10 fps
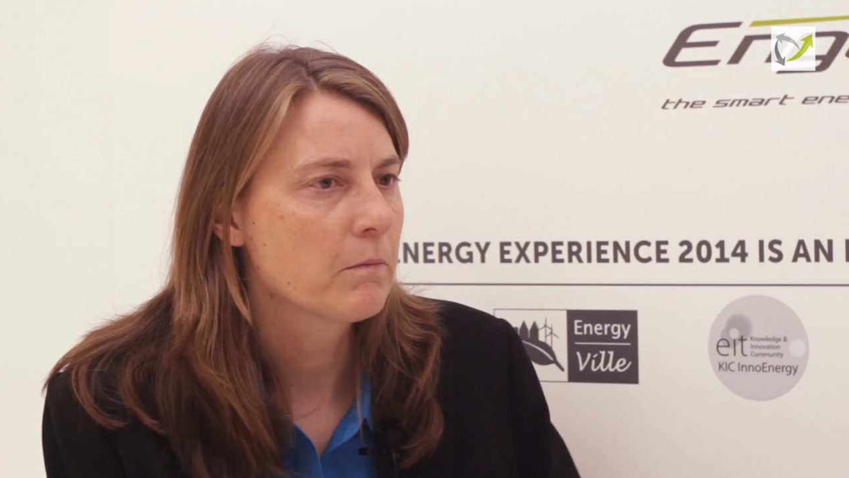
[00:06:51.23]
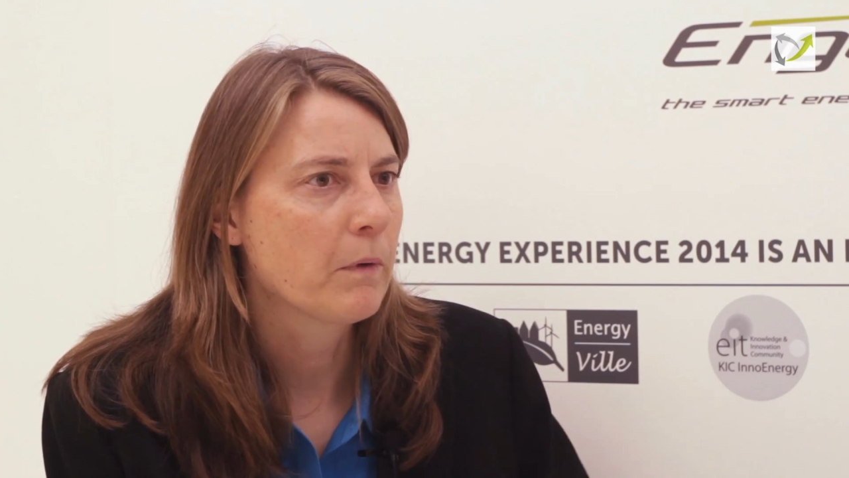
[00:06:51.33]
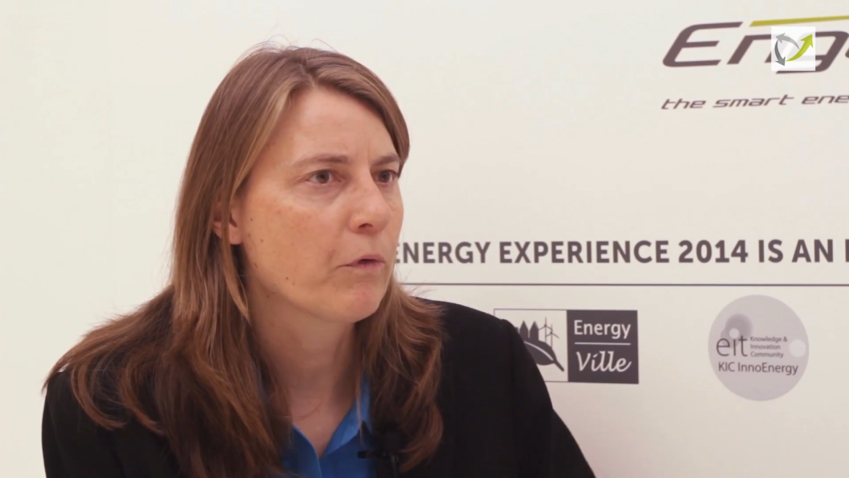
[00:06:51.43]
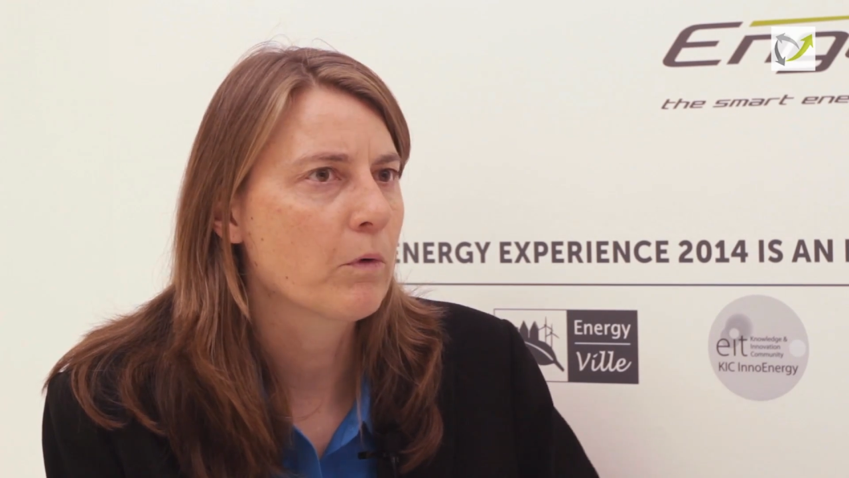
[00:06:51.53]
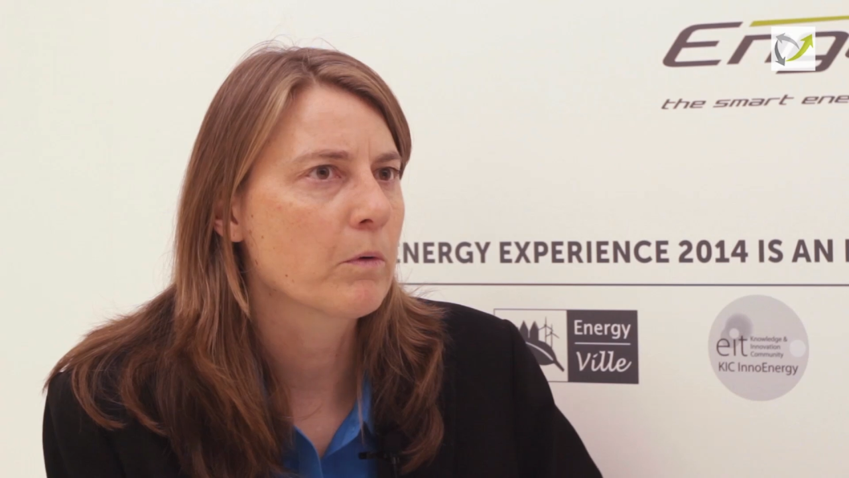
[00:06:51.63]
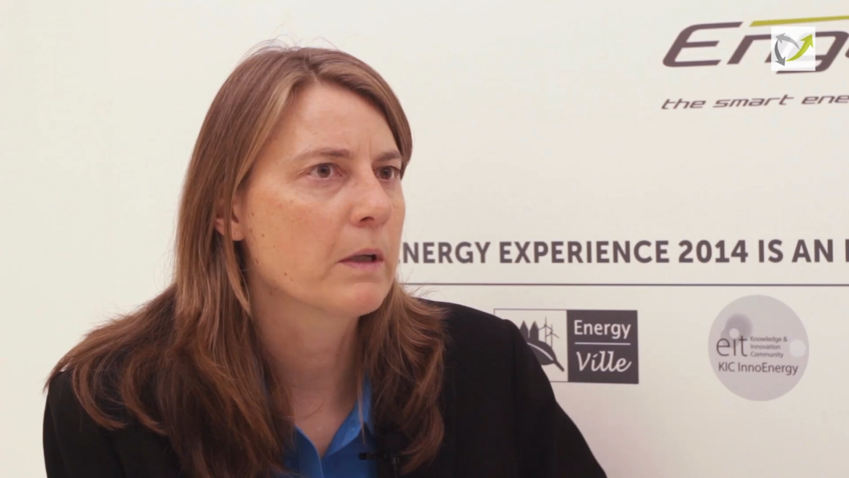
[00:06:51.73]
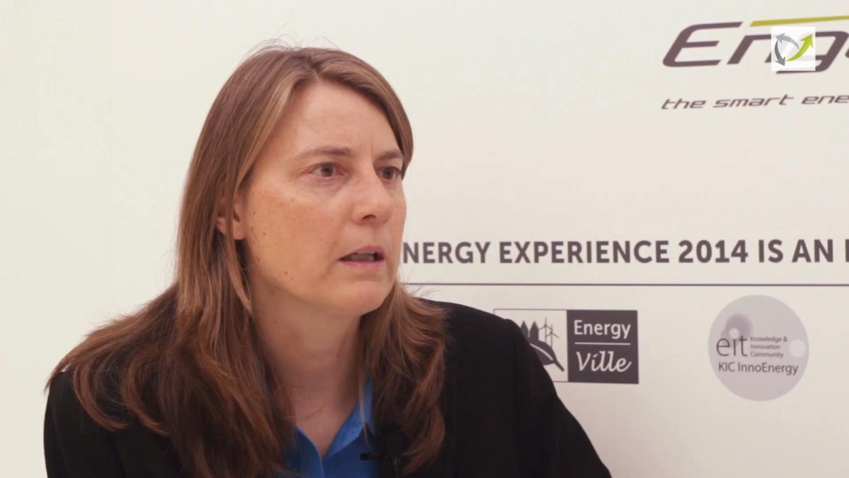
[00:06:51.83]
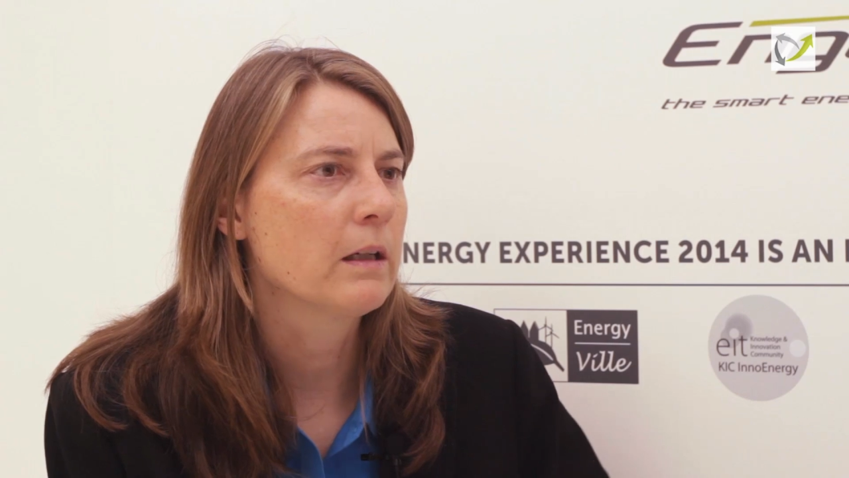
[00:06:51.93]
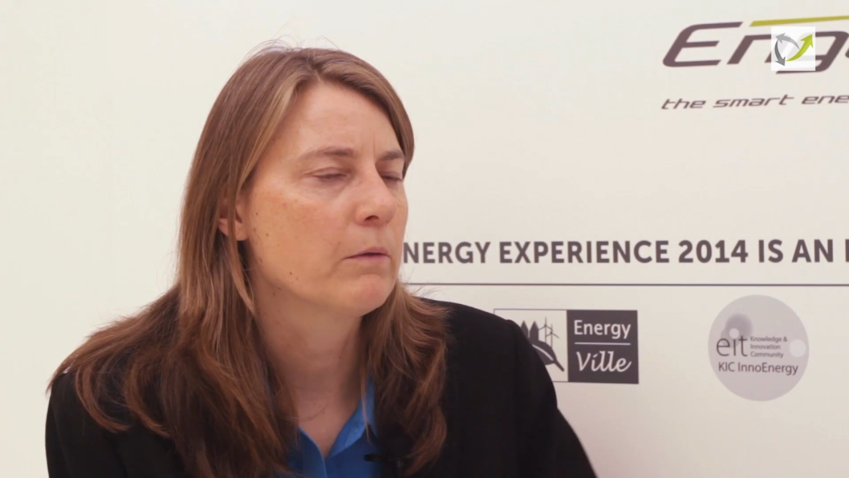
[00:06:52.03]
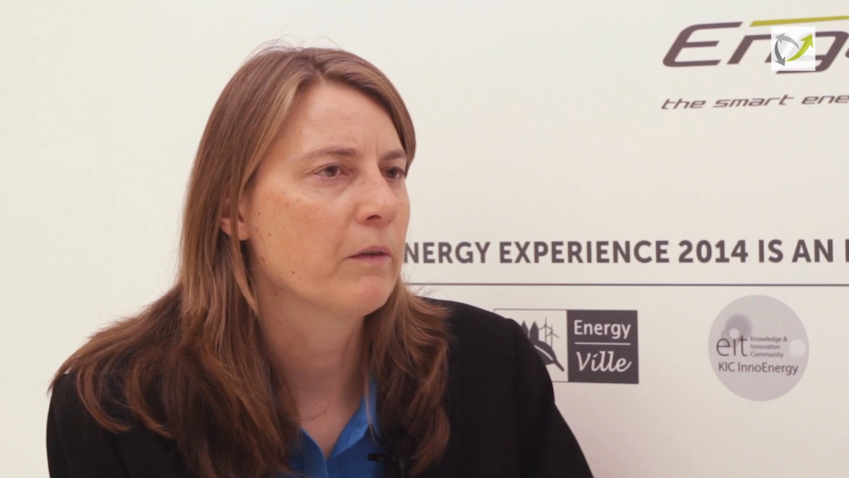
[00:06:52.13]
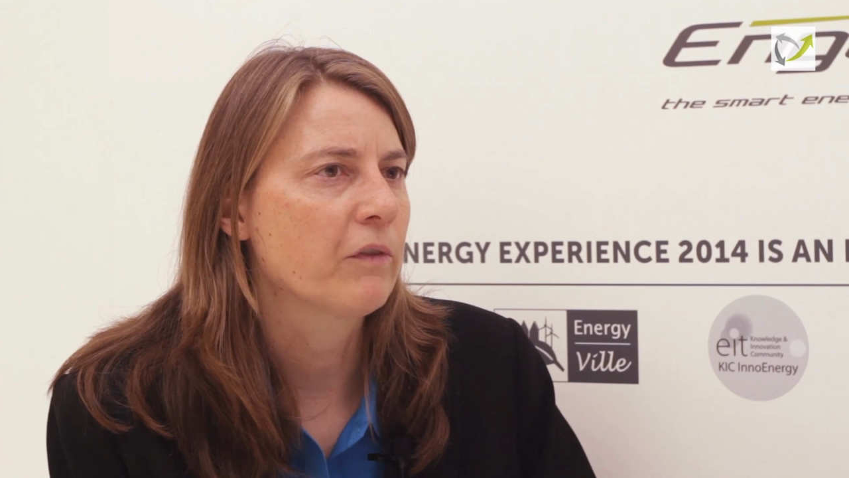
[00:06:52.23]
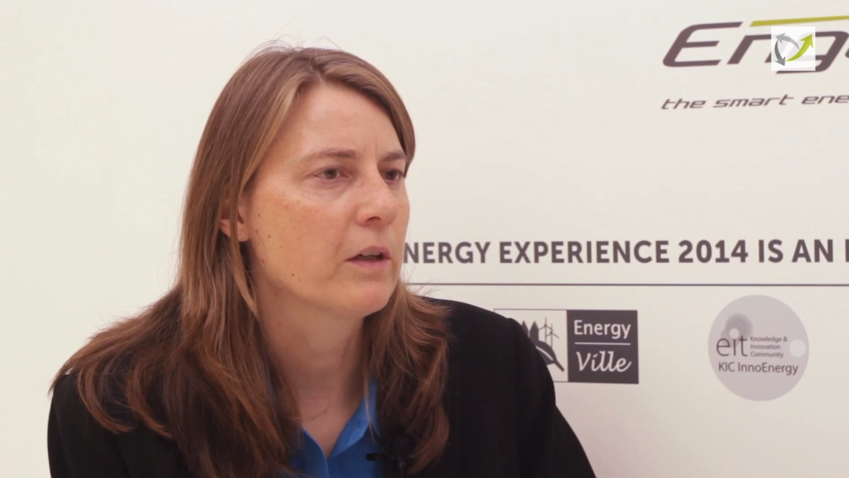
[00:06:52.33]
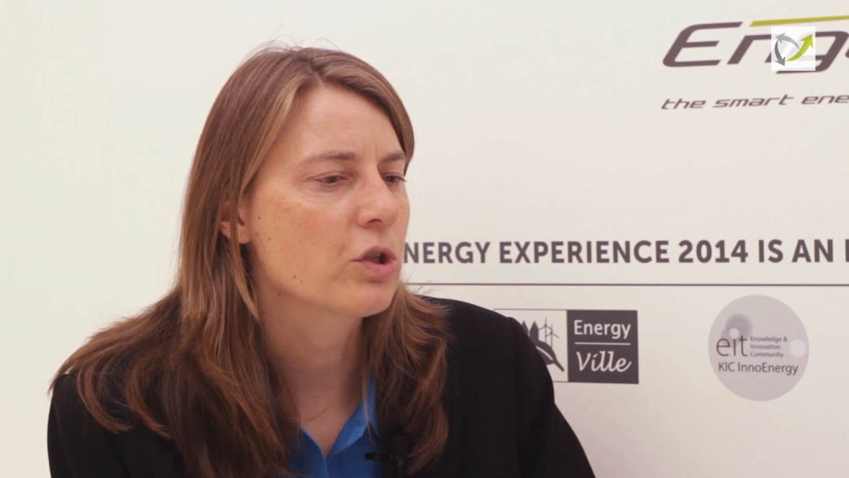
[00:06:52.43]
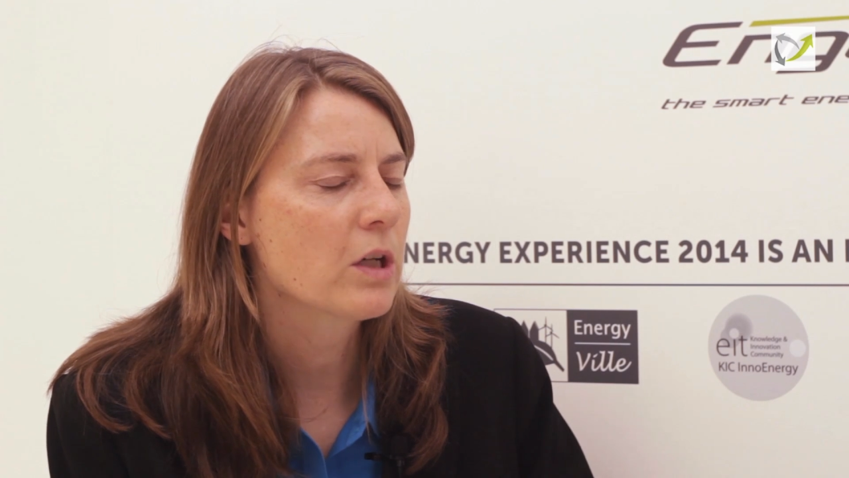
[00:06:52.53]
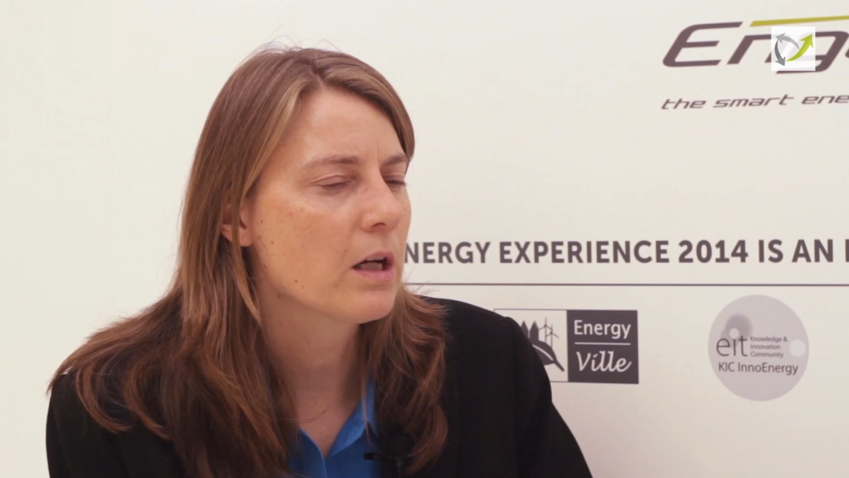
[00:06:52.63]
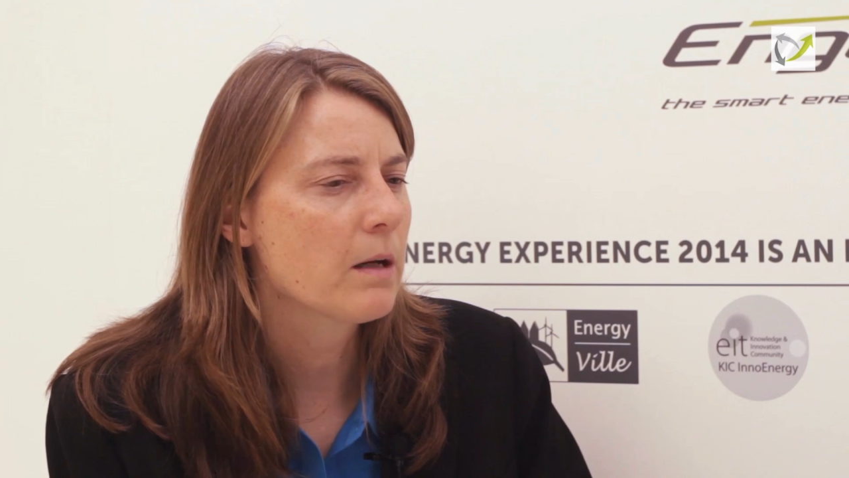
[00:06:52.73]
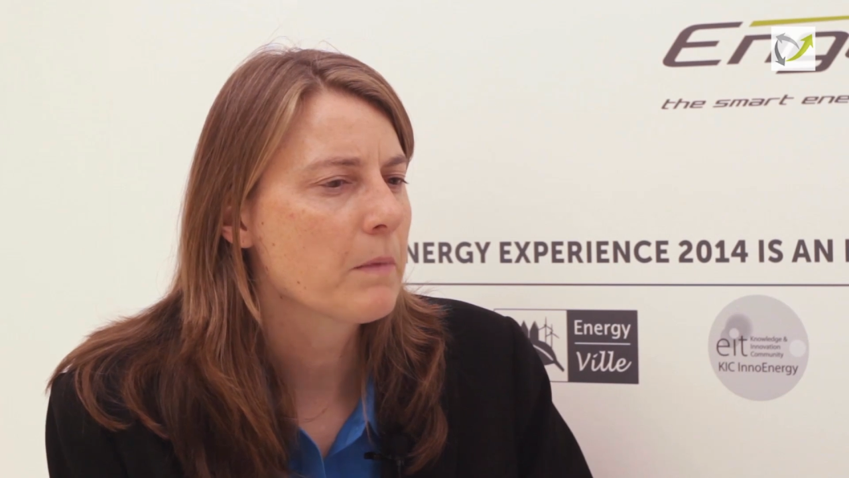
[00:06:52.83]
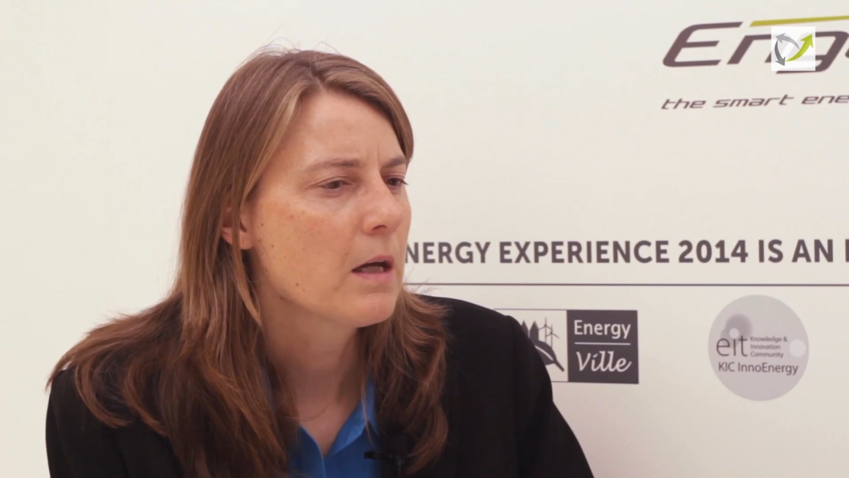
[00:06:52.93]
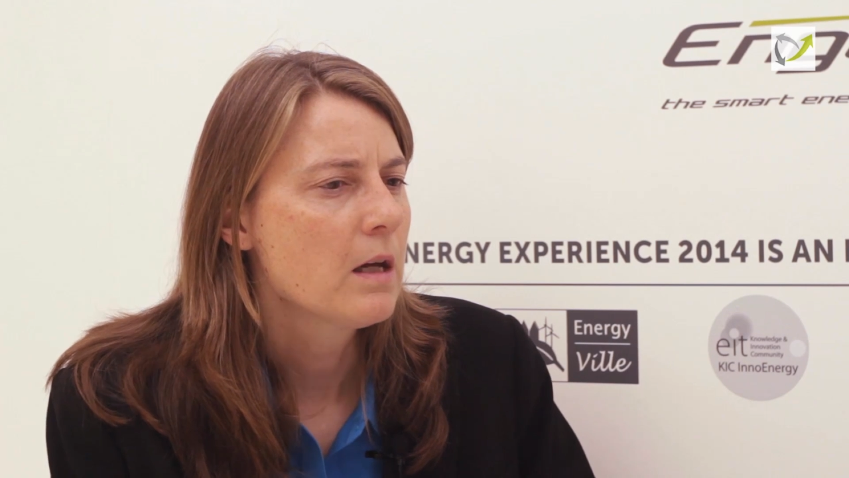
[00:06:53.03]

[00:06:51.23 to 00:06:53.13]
before we finish up,